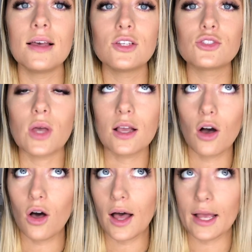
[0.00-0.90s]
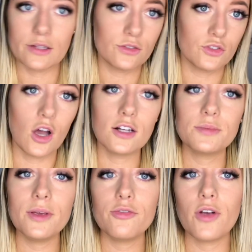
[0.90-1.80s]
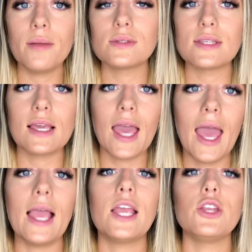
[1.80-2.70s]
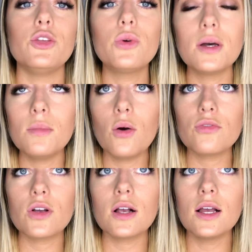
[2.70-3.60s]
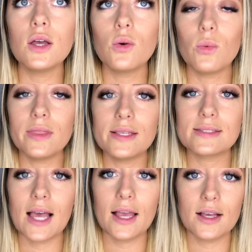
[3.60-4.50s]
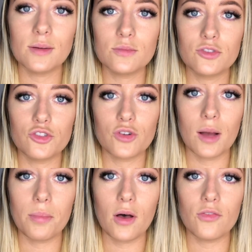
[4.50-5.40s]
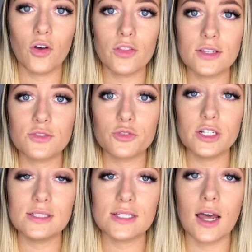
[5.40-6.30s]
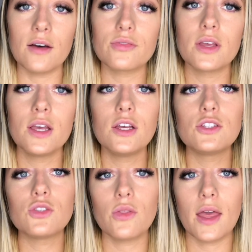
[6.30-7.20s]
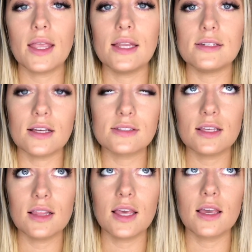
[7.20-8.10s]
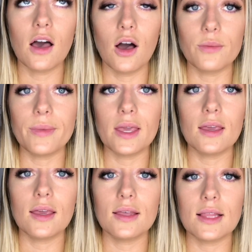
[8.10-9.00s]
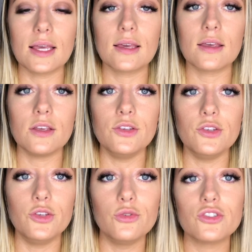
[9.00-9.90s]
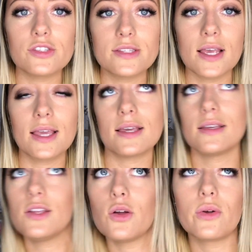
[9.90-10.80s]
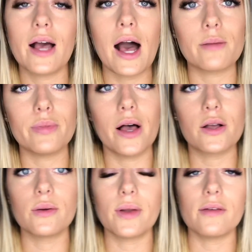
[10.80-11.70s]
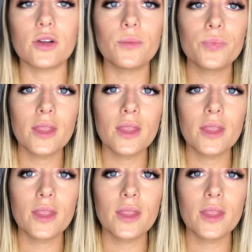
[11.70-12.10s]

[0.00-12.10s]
So I talked to my friend. I was like, hey, can you come over when this guy comes to drop off all this free stuff so that he doesn't like hug me? Like, you just like, you know, cock block or whatever.